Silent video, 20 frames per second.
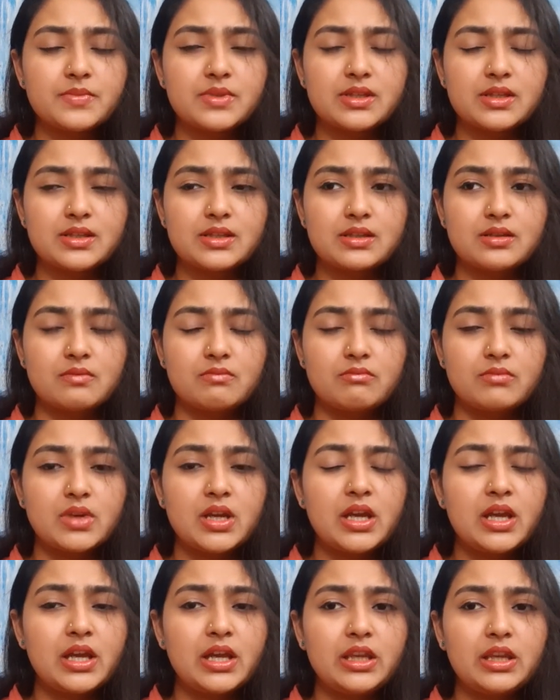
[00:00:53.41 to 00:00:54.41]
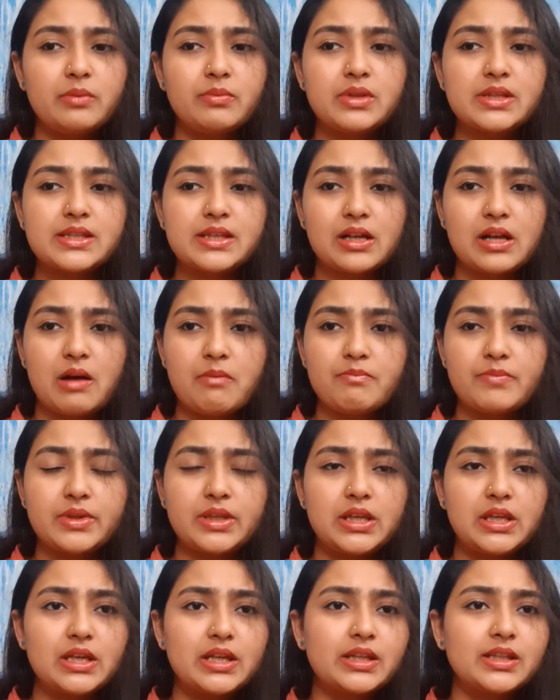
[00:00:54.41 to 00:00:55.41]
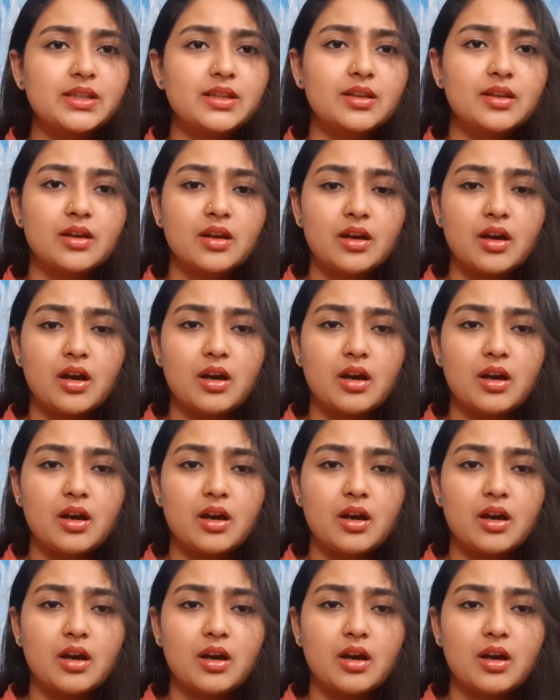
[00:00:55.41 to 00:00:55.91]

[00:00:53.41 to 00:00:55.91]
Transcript: system enables a company in